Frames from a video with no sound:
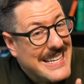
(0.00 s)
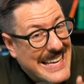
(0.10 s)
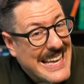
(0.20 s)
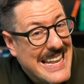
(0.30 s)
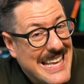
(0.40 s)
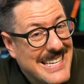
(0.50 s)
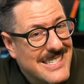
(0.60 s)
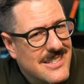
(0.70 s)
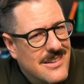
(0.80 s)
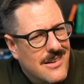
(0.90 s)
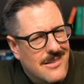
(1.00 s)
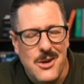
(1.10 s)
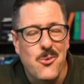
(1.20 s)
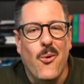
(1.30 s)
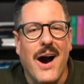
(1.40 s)
it is,
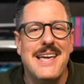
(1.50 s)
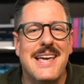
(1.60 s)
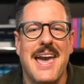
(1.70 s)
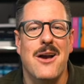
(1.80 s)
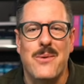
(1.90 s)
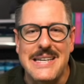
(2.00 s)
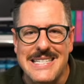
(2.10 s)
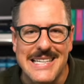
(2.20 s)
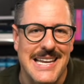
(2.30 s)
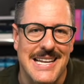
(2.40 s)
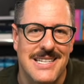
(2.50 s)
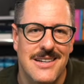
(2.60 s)
then why can't we delete it?